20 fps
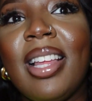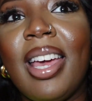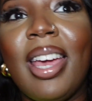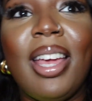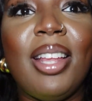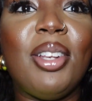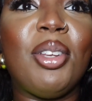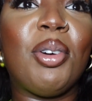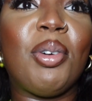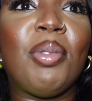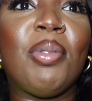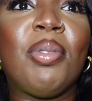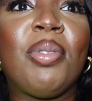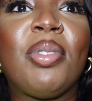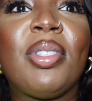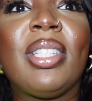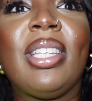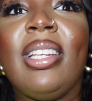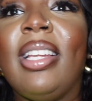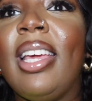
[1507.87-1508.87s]
the end
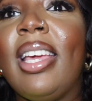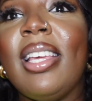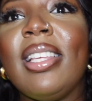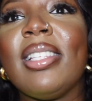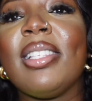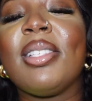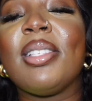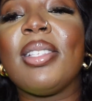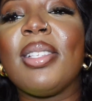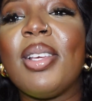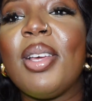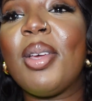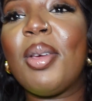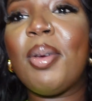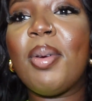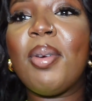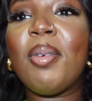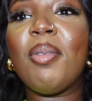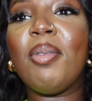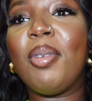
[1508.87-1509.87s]
of today's
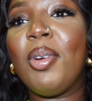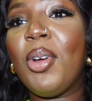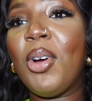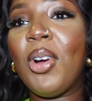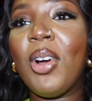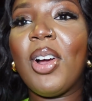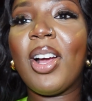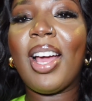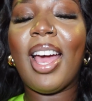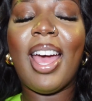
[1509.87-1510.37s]
vlog,